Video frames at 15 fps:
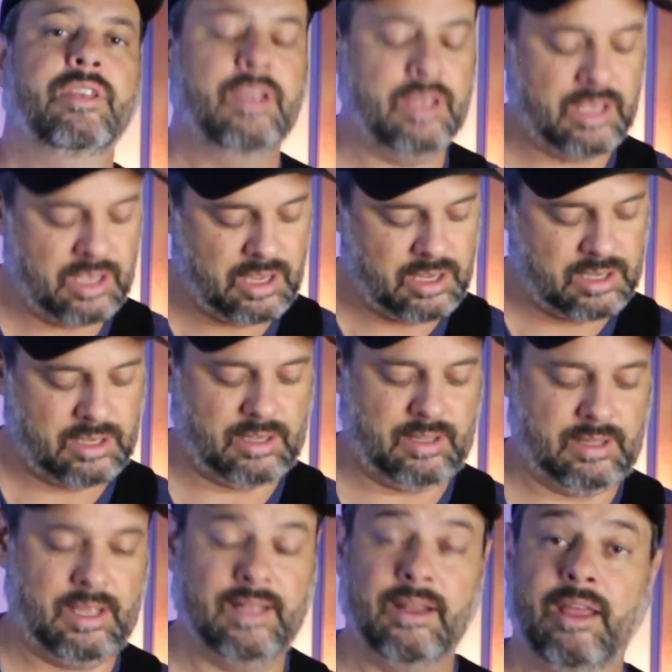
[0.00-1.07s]
E,
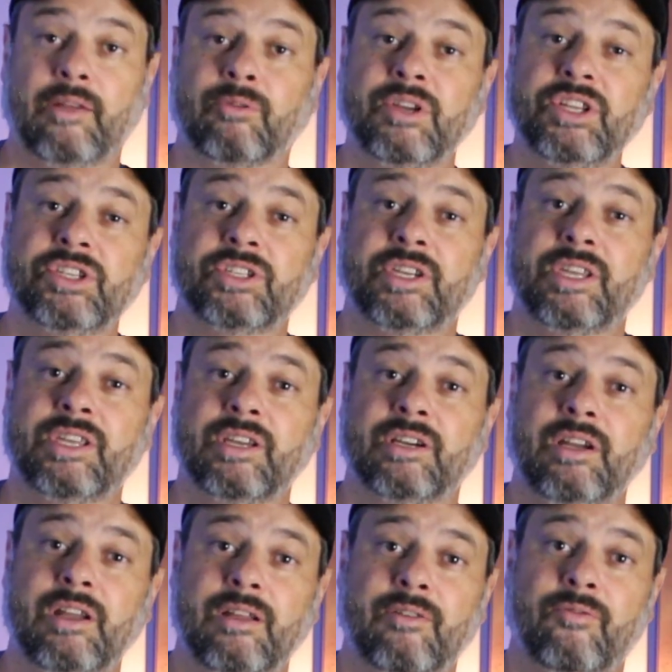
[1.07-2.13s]
then I reach
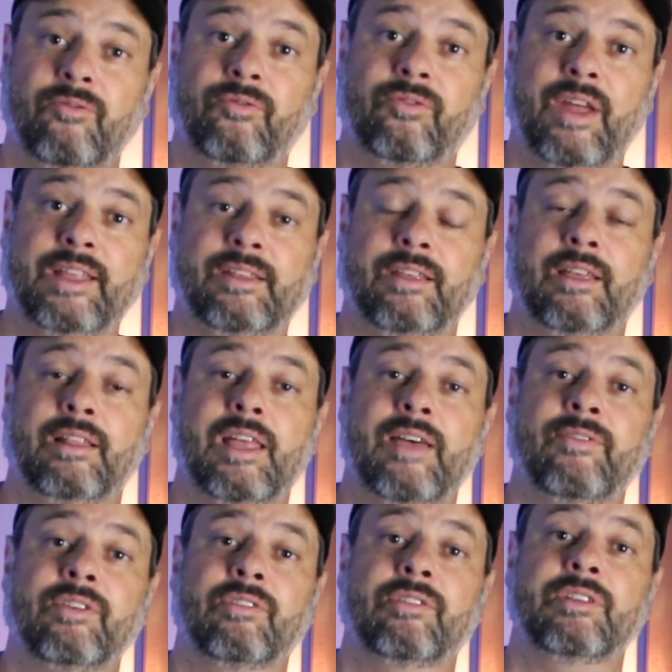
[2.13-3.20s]
here, fret
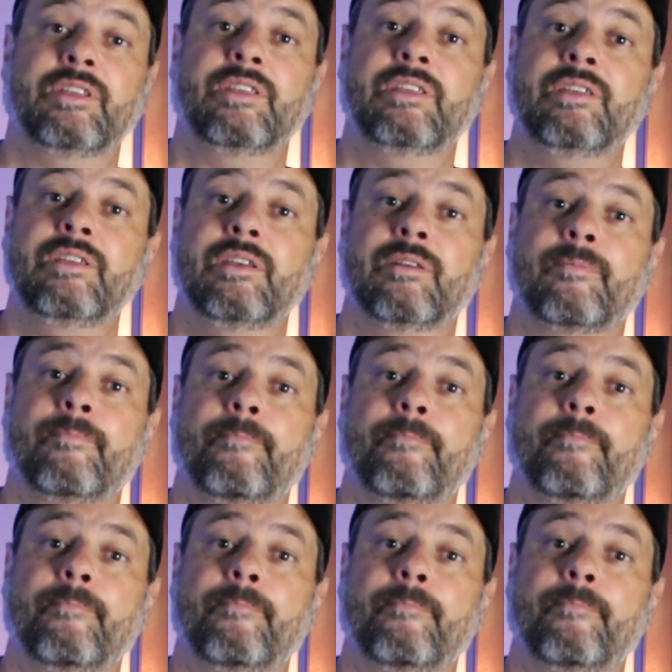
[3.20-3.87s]
11 on the E,